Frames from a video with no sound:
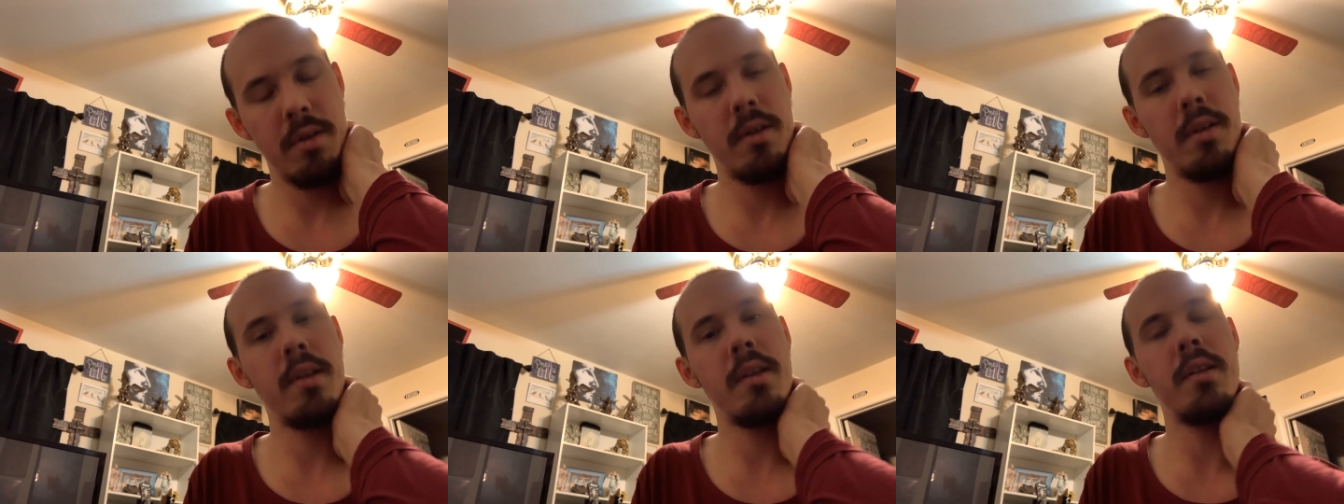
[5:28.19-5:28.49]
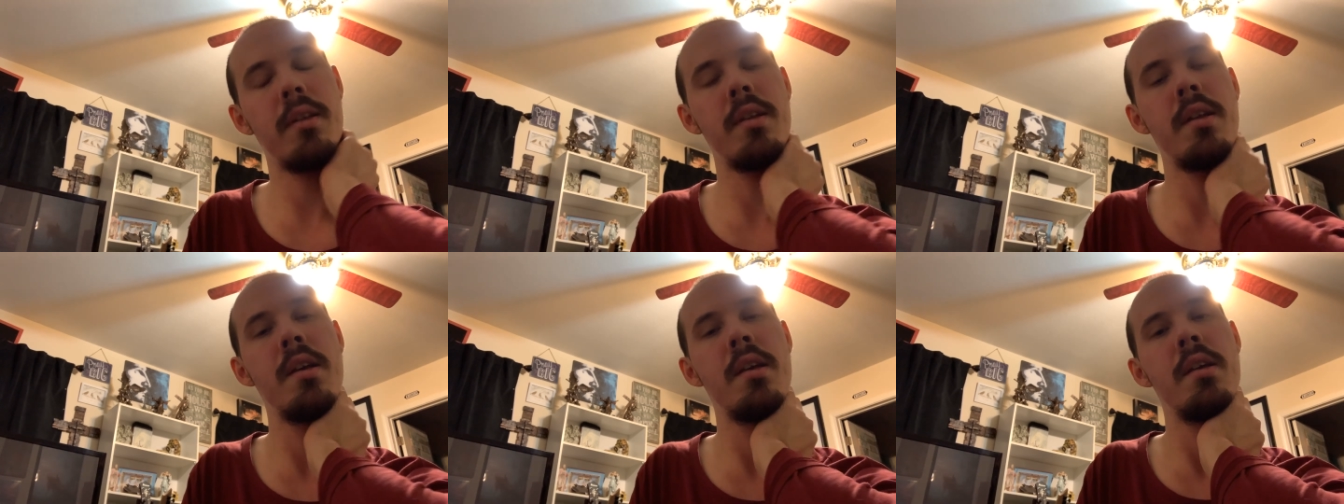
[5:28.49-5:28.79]

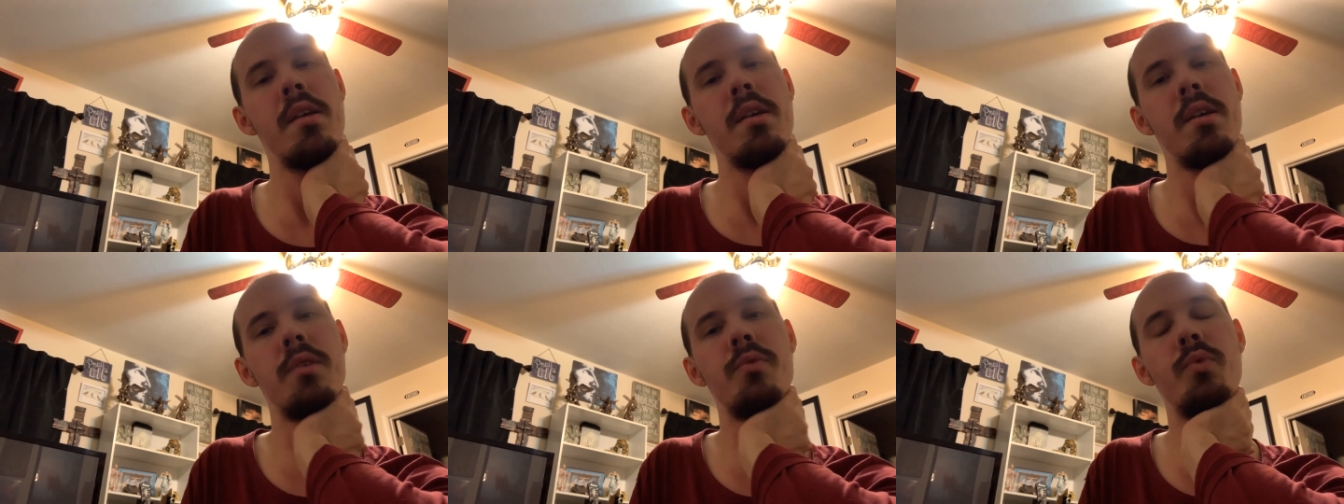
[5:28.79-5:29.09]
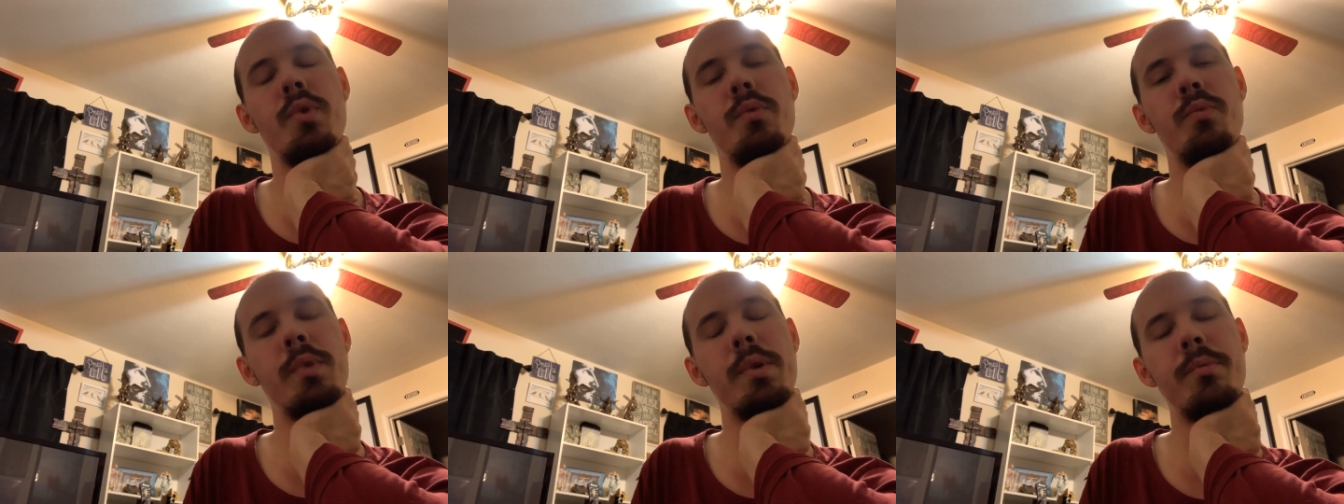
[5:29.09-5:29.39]
And
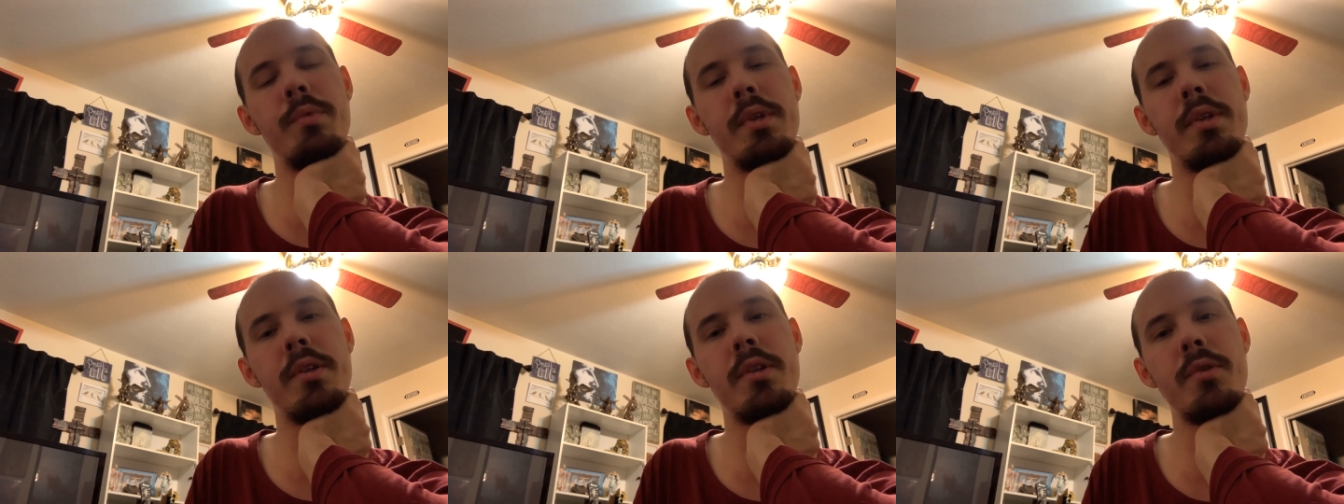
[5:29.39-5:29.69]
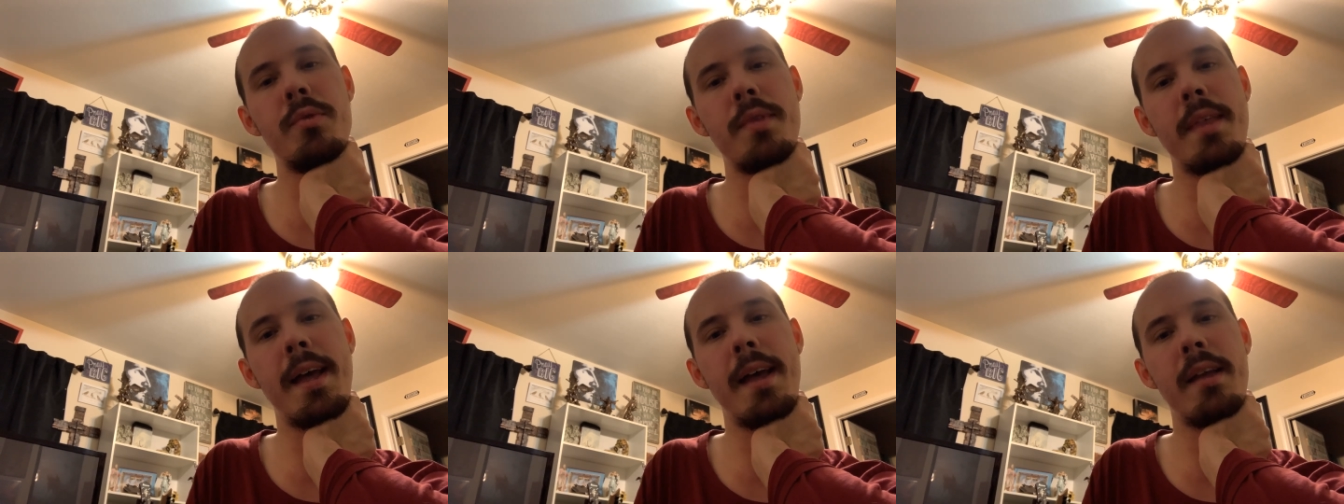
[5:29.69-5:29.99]
when we would
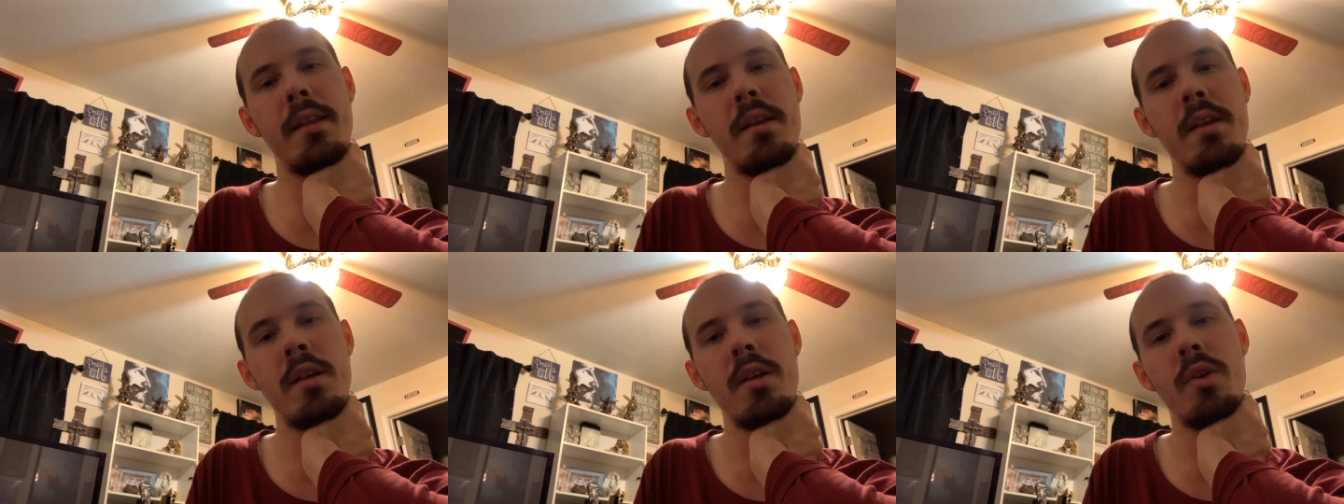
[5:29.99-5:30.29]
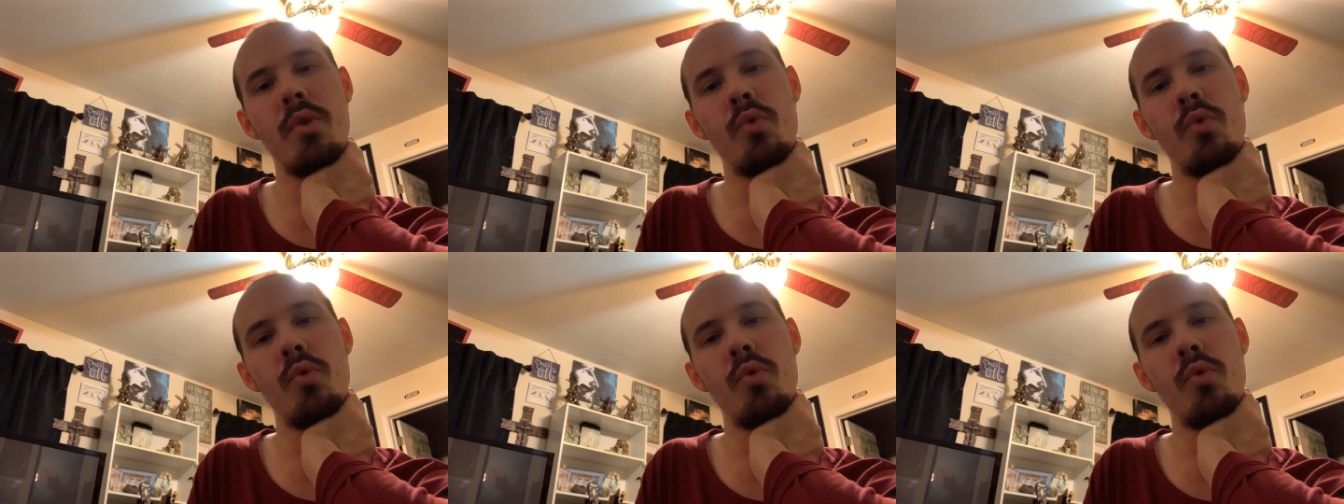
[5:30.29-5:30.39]
do that,